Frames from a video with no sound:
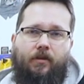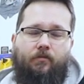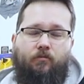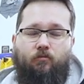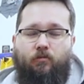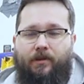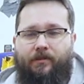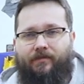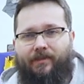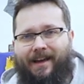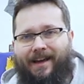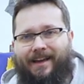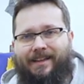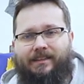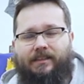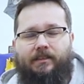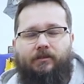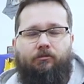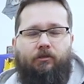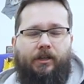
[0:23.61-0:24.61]
with
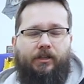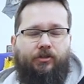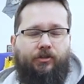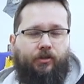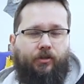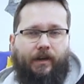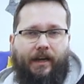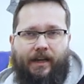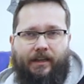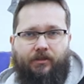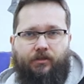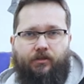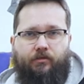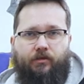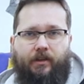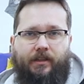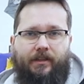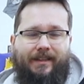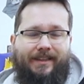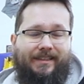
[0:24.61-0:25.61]
end grain to end
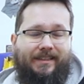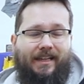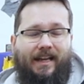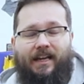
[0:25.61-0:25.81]
grain is